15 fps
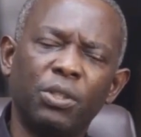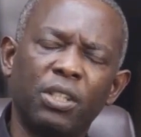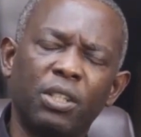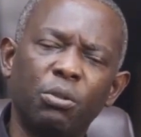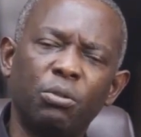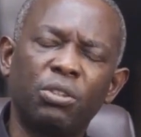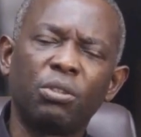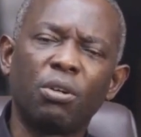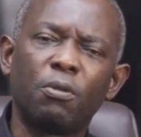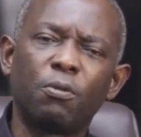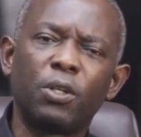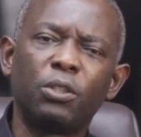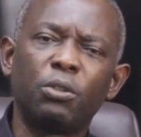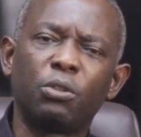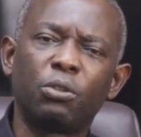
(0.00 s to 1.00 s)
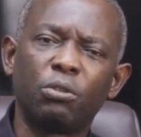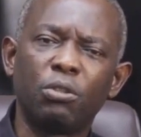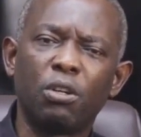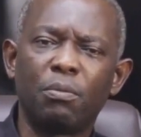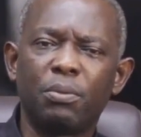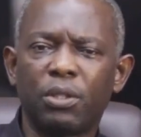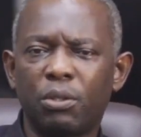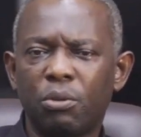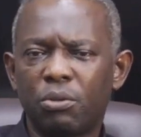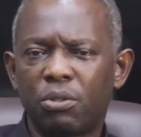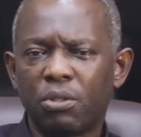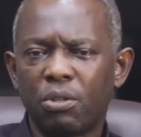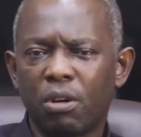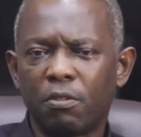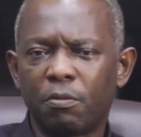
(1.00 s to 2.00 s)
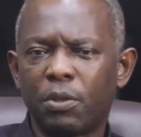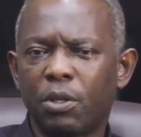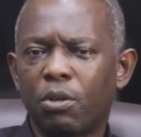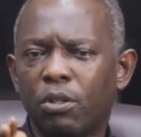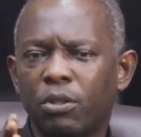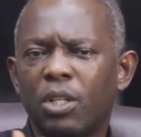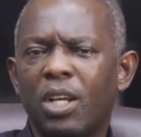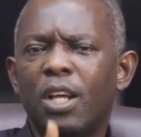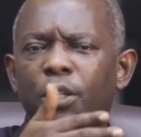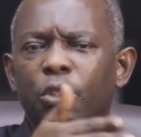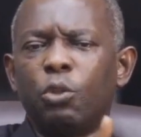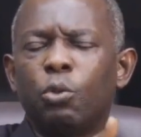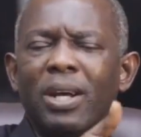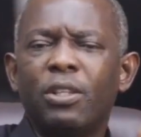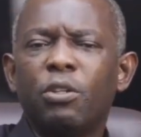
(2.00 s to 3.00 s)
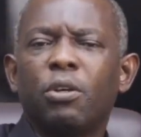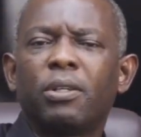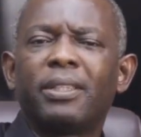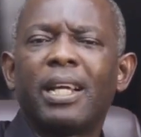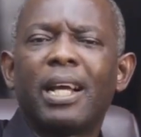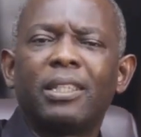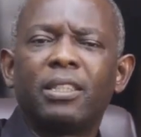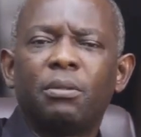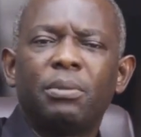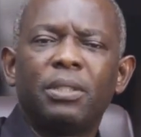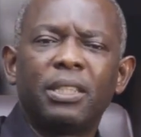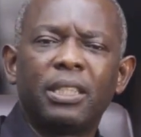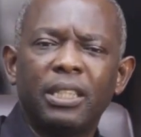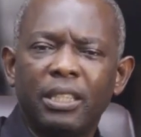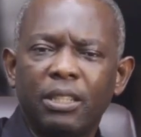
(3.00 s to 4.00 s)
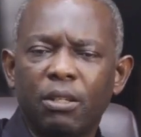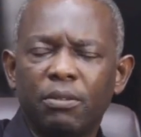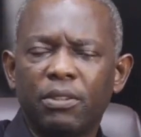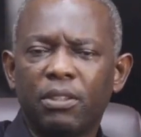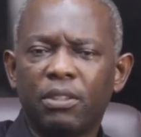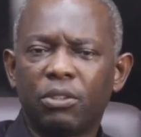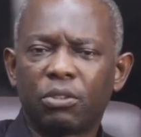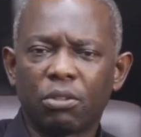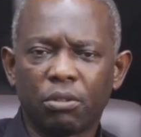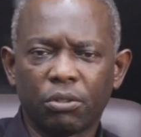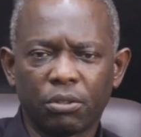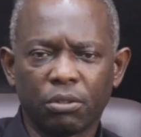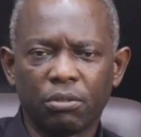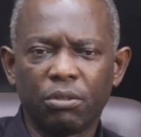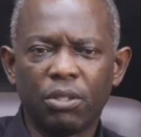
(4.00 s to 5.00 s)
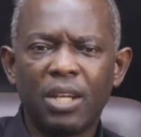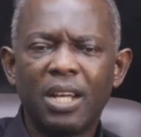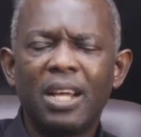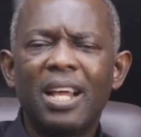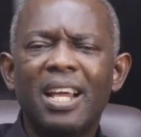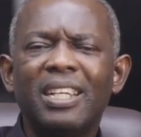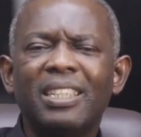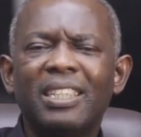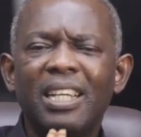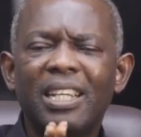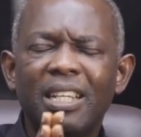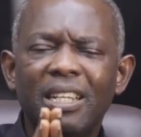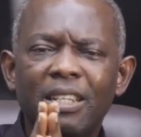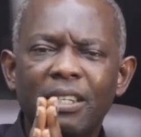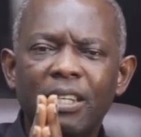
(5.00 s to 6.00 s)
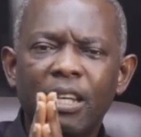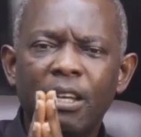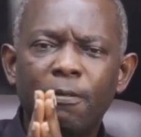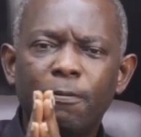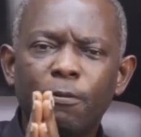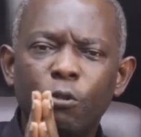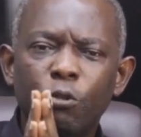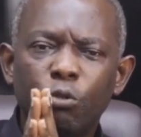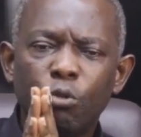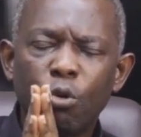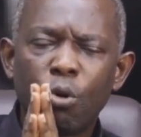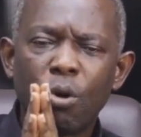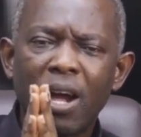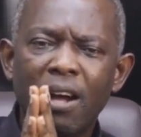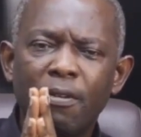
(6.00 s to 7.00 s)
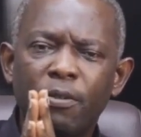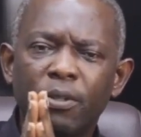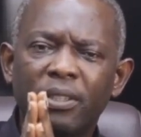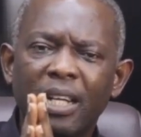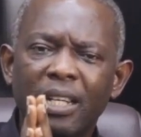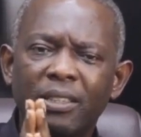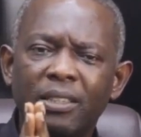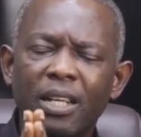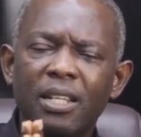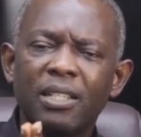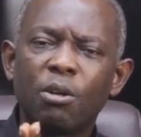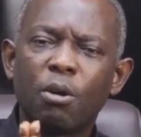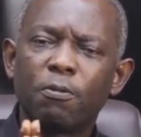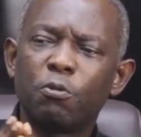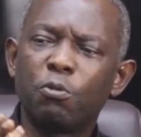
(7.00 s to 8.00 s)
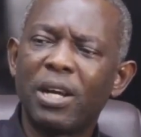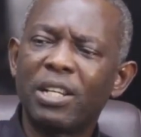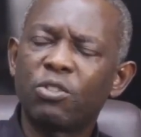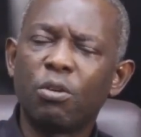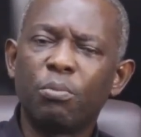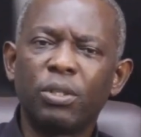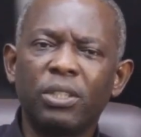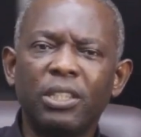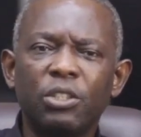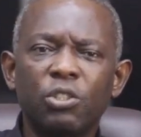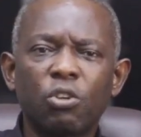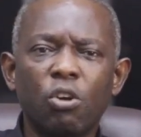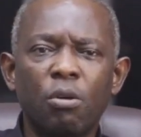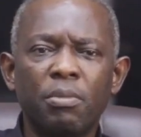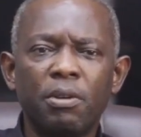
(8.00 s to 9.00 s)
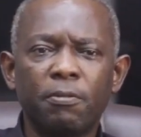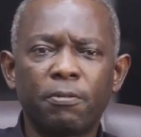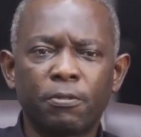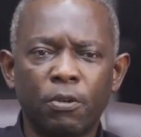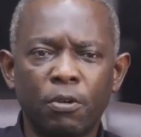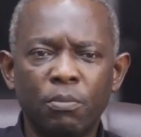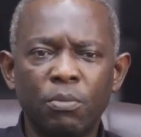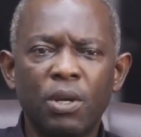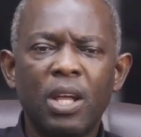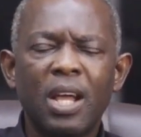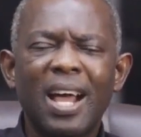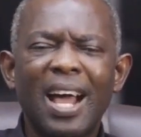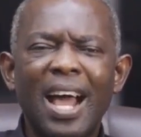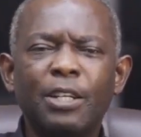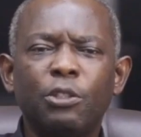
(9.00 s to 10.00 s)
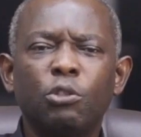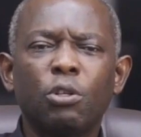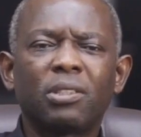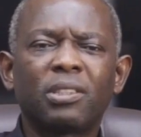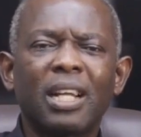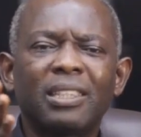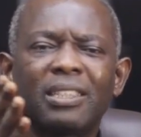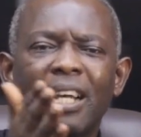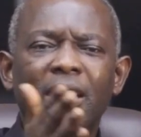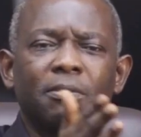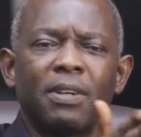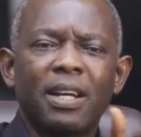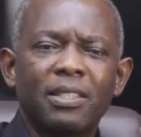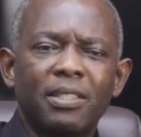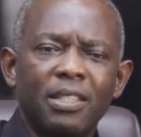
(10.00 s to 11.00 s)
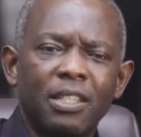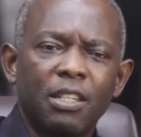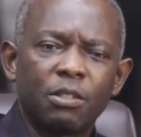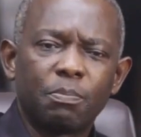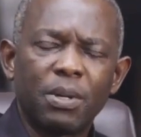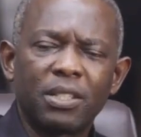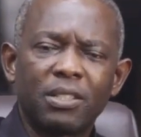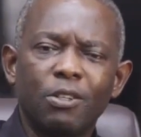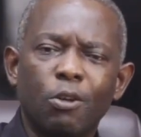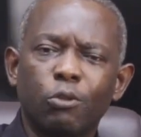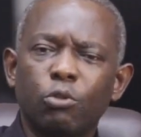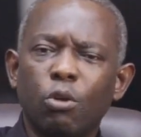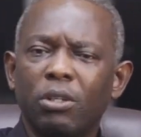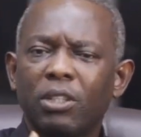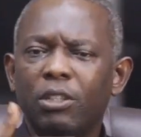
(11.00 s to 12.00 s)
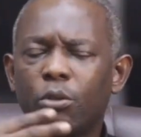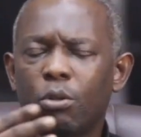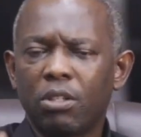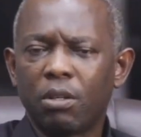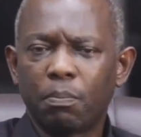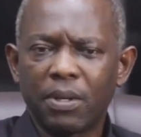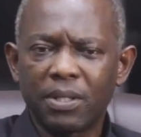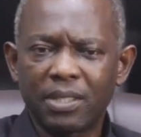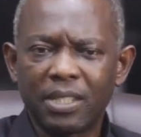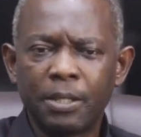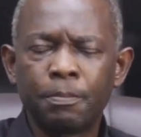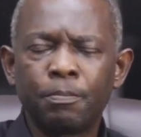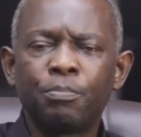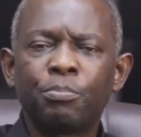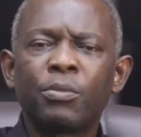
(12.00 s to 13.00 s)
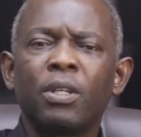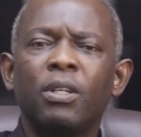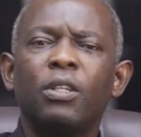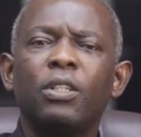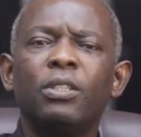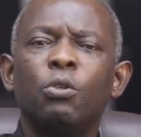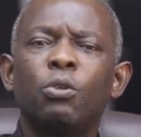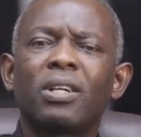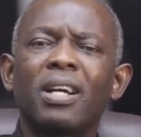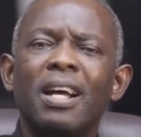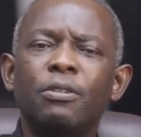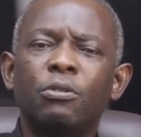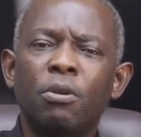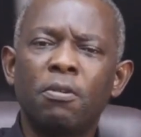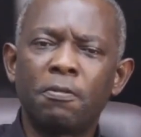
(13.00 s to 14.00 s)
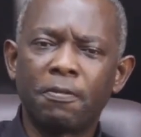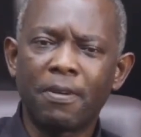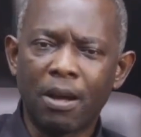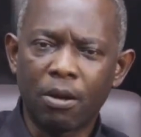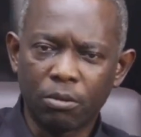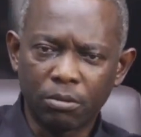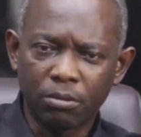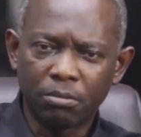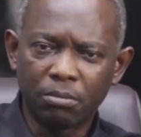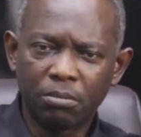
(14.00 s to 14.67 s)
guilty of what you should not be guilty of because you are not there at the beginning of the discussion. If you don't have understanding of where somebody is coming from, and you just start advising this person or talking to the person, you can run foul.